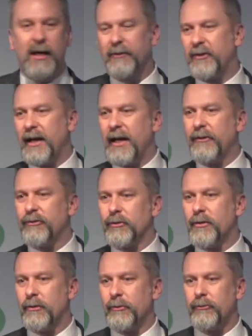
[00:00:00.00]
as an Agile
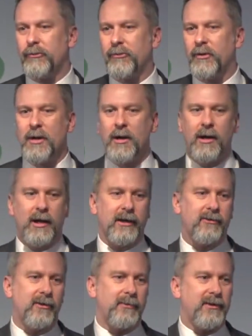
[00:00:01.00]
coach, I'll
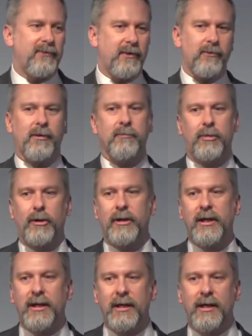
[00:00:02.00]
actually be a federal
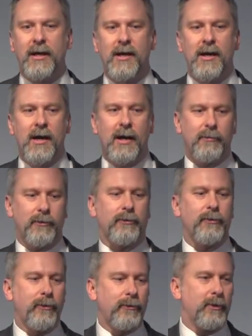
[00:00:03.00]
employee. I will
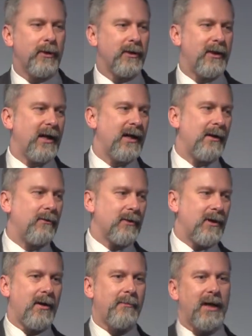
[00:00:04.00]
do the work, and I will
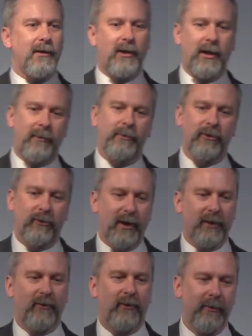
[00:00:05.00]
come and I will help to
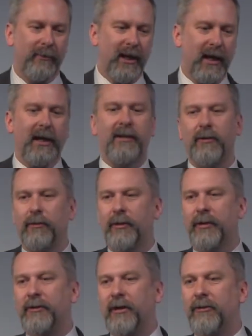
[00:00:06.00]
transform the IT
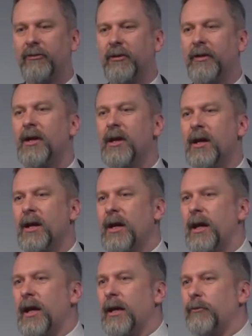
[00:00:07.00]
organization.
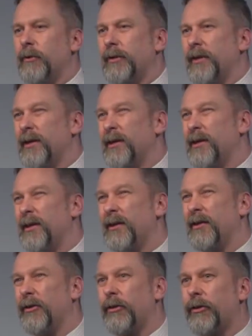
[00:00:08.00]
And
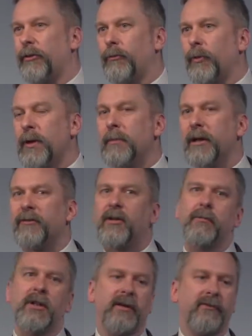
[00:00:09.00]
within 3 months,
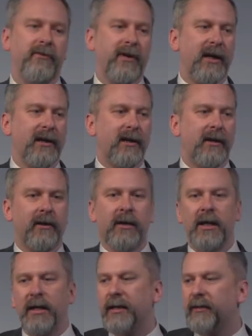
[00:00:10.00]
I believe, of getting there,
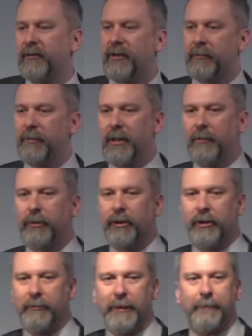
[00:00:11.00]
he stuck me on
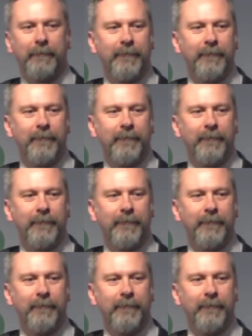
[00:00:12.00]
procurement.